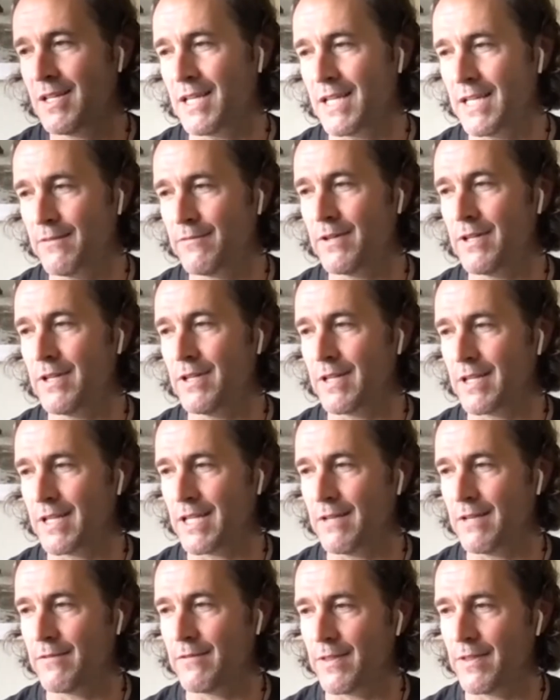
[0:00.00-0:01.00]

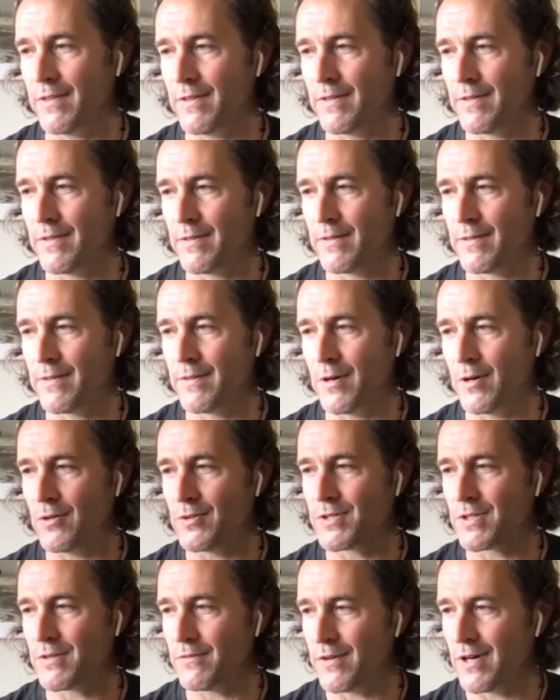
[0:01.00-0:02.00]
even
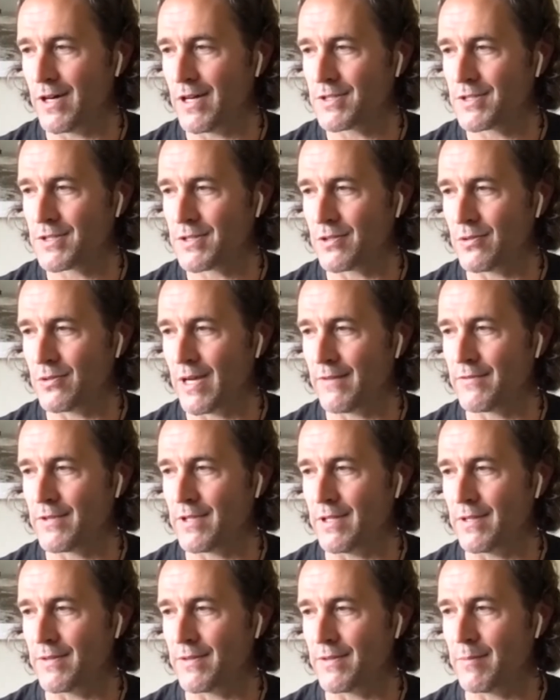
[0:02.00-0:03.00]
those of us who have
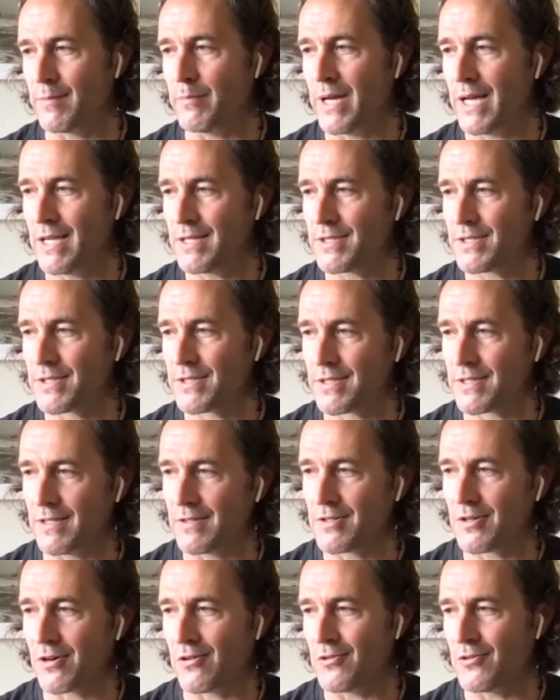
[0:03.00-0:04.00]
the best
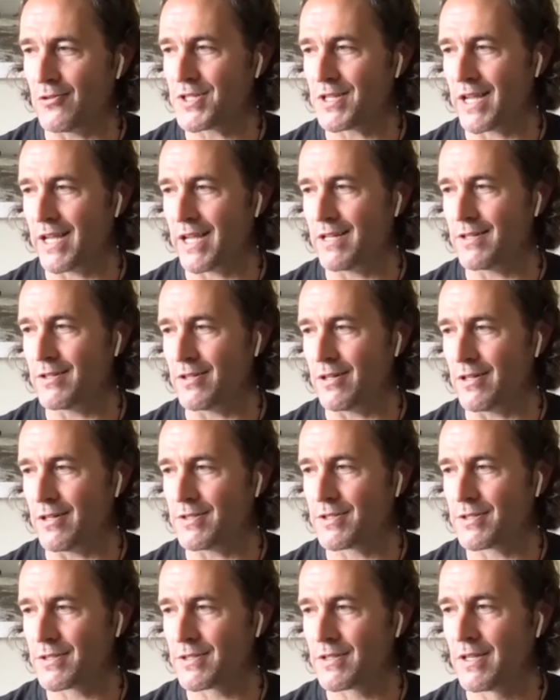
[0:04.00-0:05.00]
internal
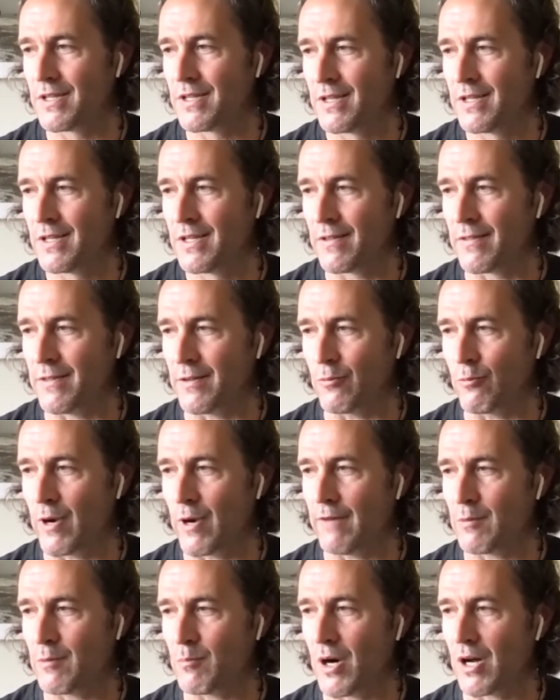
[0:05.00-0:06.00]
standards, the
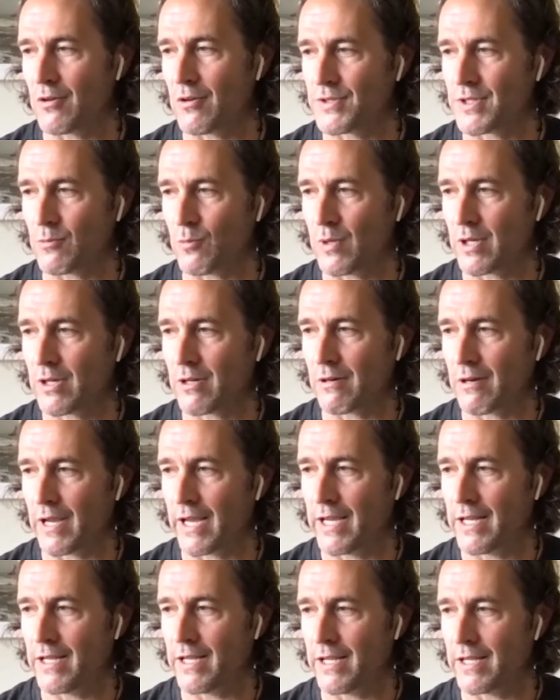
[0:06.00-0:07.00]
Revit models that we're
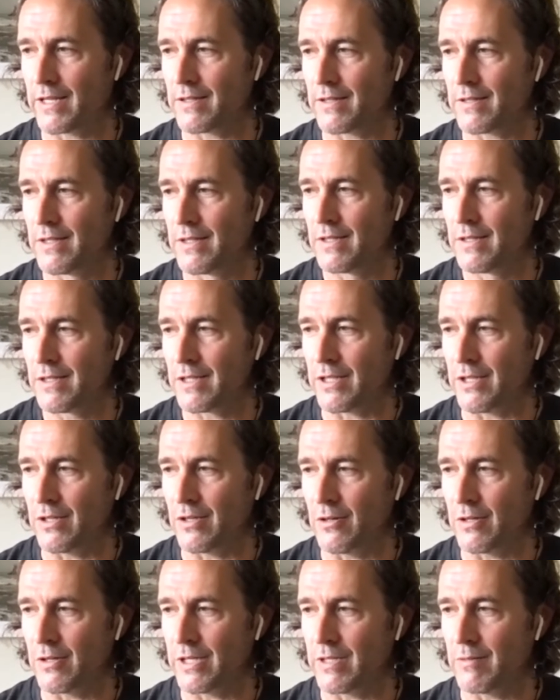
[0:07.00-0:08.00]
creating,
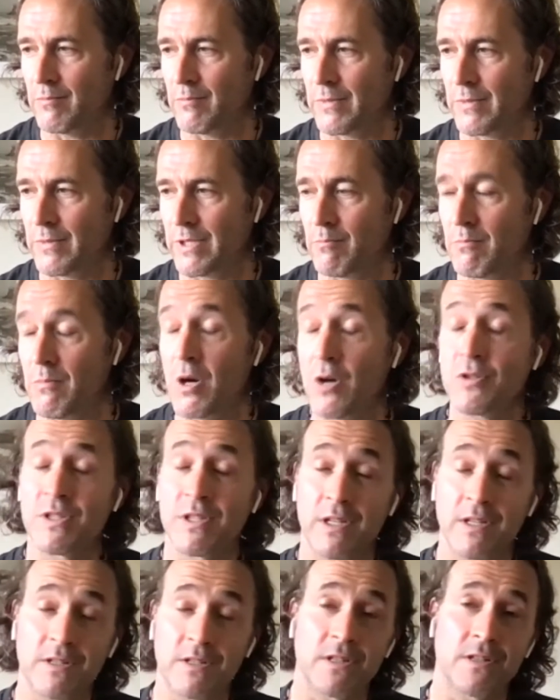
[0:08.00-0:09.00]
in
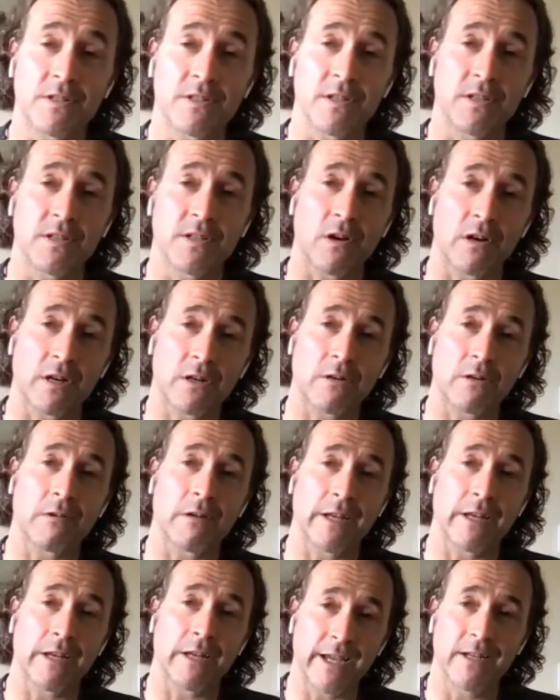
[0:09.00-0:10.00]
most instances are
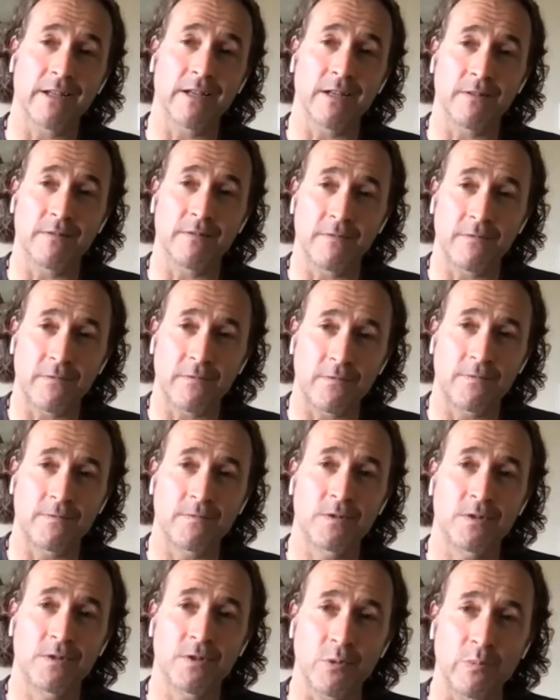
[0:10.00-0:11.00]
created
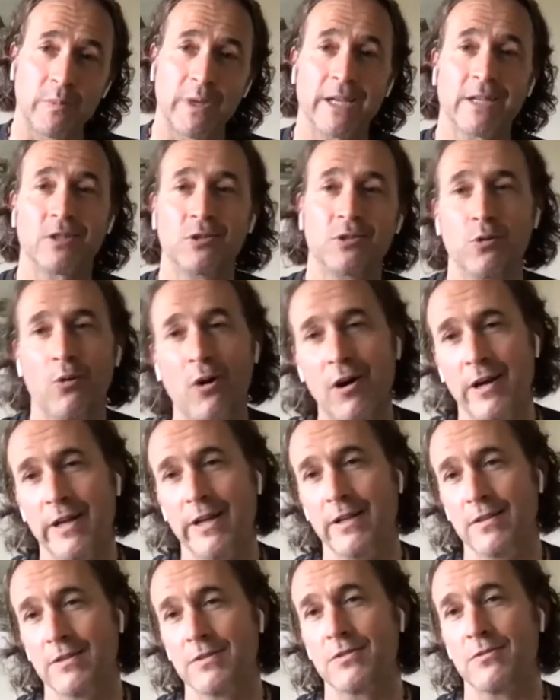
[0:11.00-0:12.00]
to make
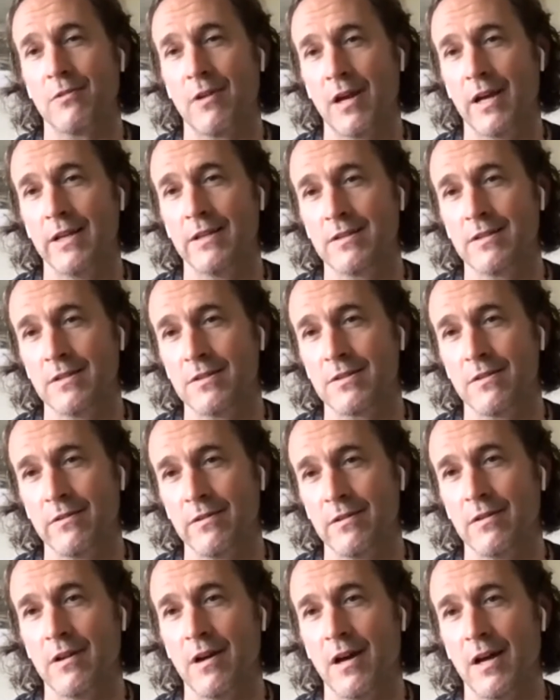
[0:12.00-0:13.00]
drawings, right? And so
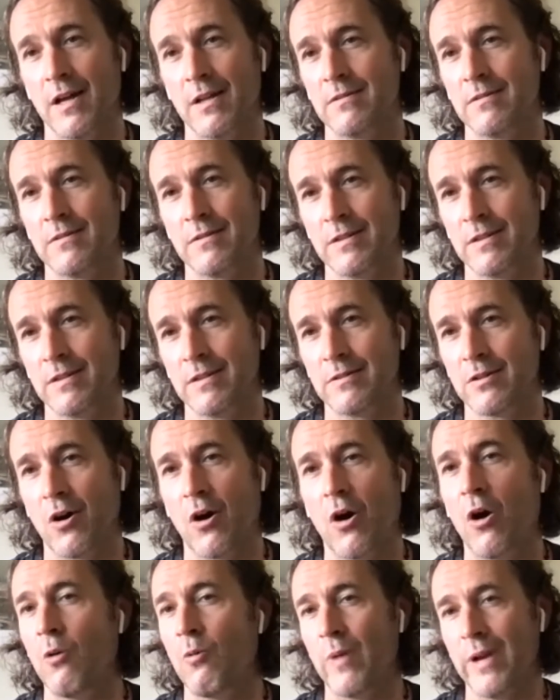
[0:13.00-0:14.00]
they're not
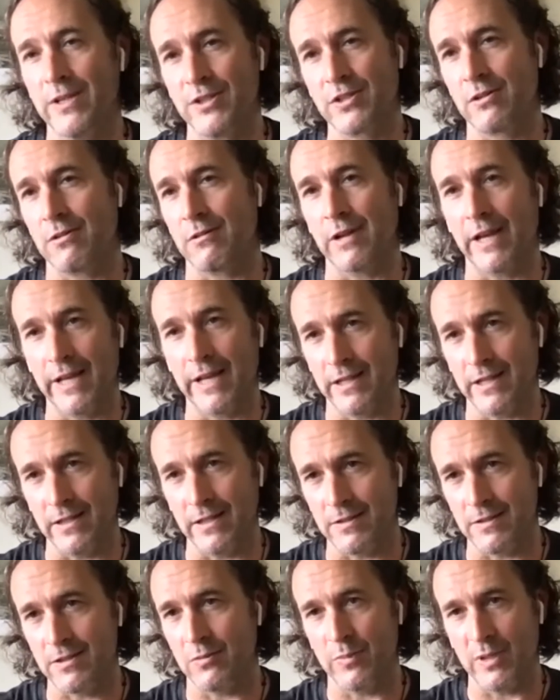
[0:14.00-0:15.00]
always
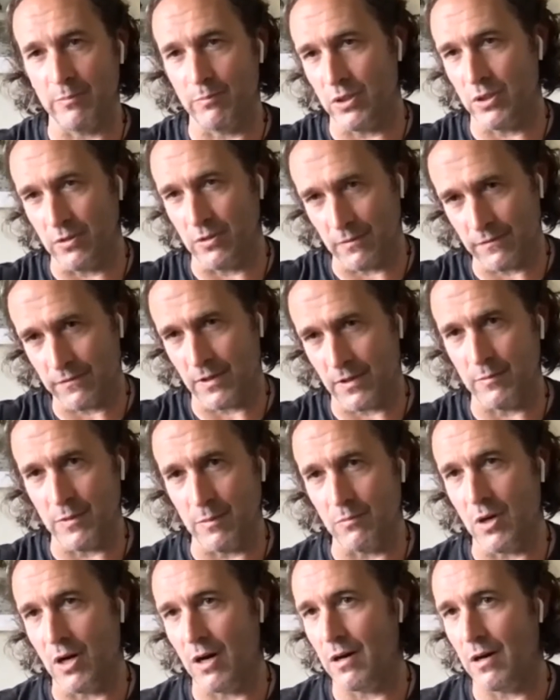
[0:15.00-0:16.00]
created to be built from
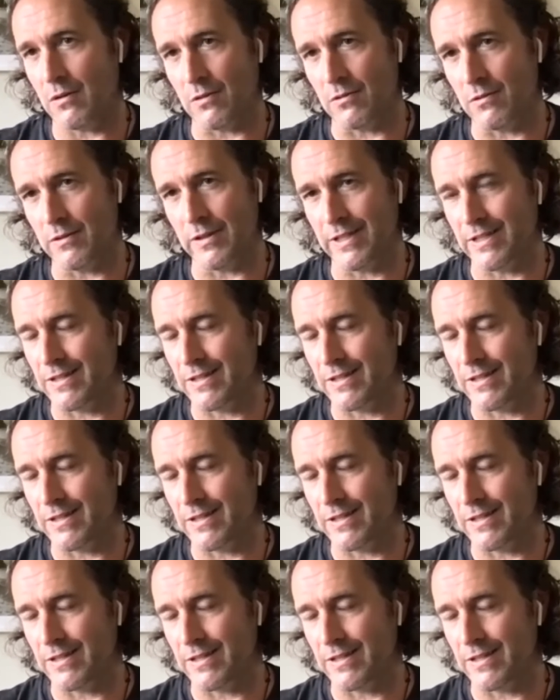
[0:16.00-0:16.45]
the model.